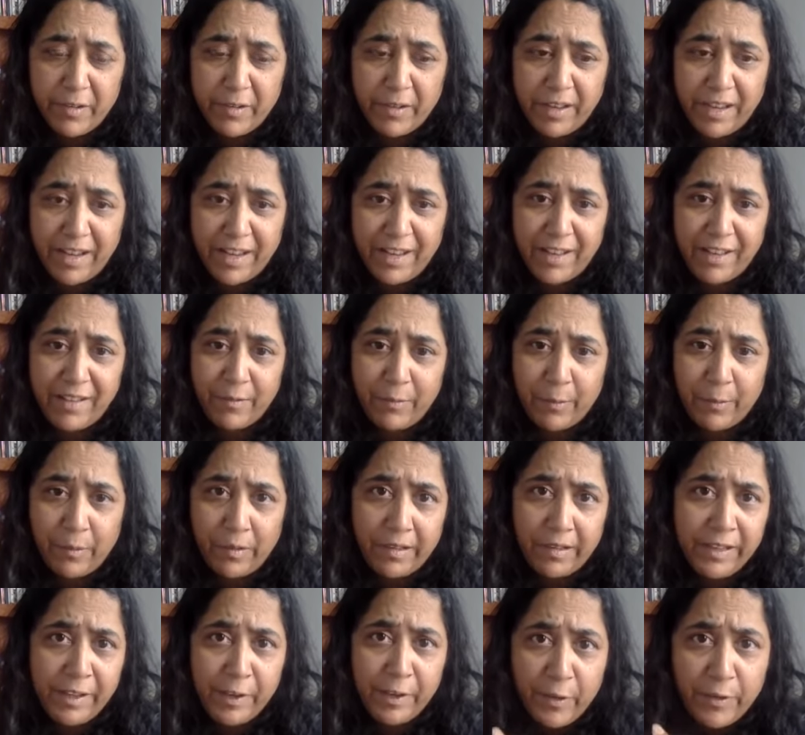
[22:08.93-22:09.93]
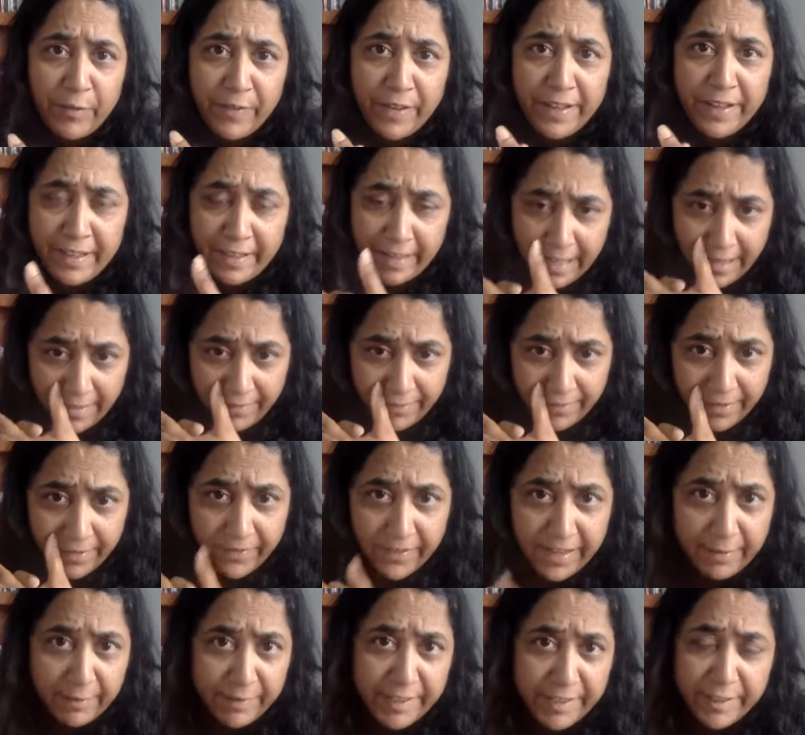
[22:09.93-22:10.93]
And if I
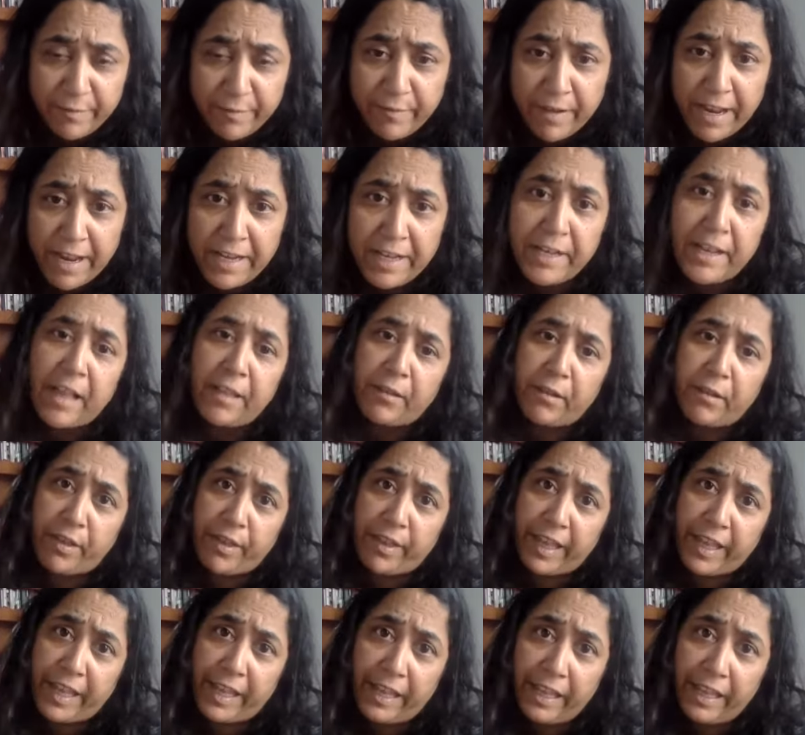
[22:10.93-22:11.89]
didn't write another thing